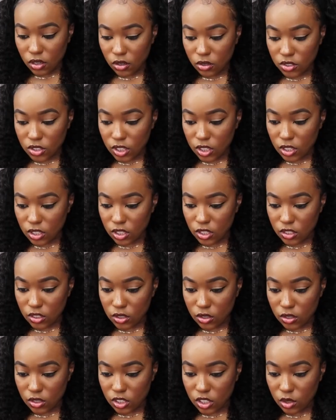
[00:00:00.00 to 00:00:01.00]
It don't say the
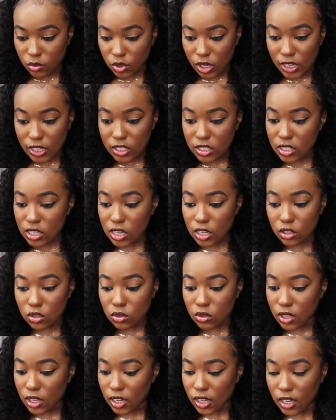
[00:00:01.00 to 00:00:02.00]
density on here, but I can tell
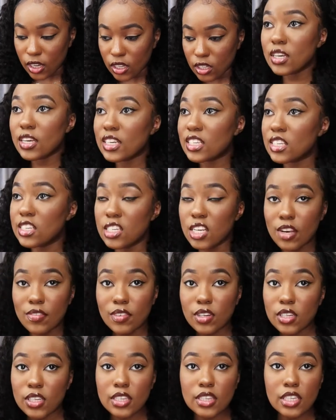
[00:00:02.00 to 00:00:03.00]
you that it's
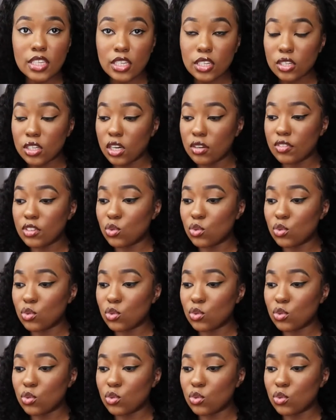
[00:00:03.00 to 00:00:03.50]
definitely thick enough.